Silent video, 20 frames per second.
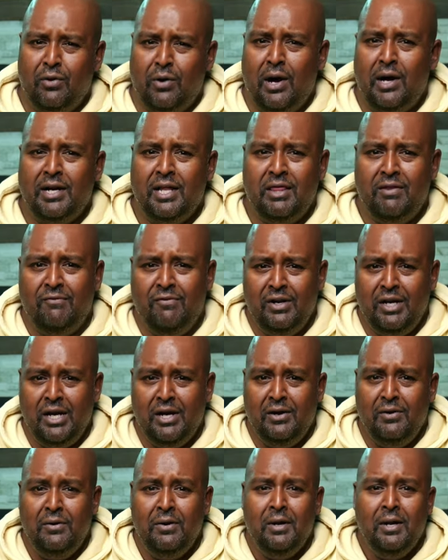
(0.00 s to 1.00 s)
later on in the
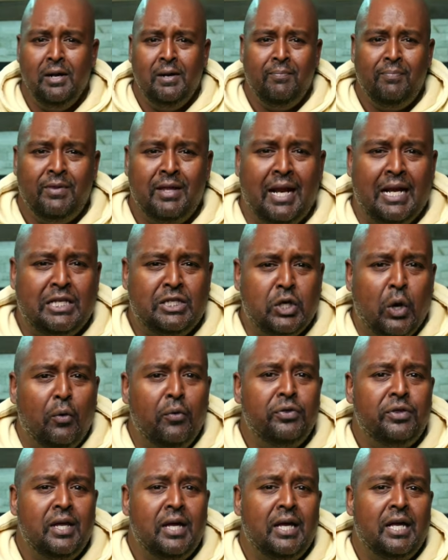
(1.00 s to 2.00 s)
video that I
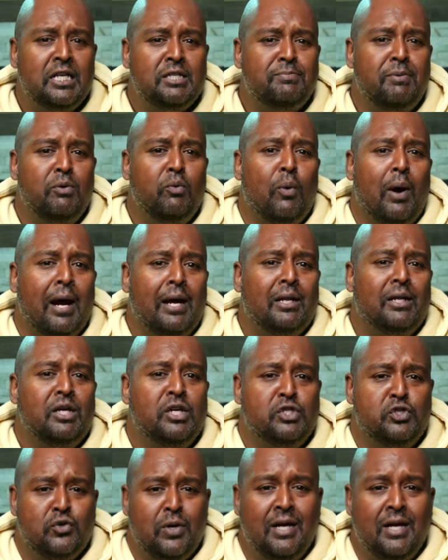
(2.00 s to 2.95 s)
don't think has been widely